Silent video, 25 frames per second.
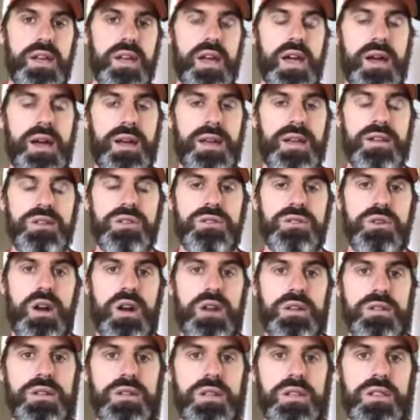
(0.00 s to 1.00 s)
And I can
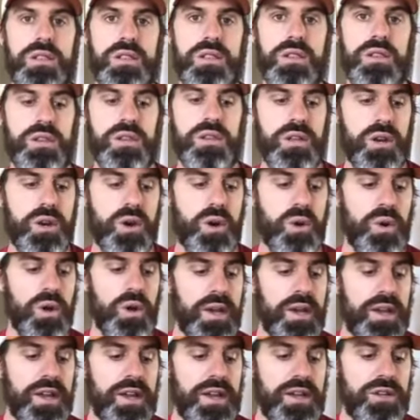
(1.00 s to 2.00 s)
start to, you know,
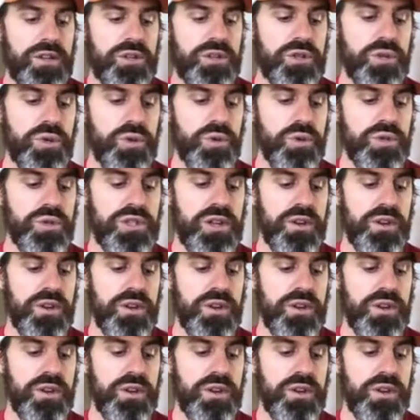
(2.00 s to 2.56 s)
choose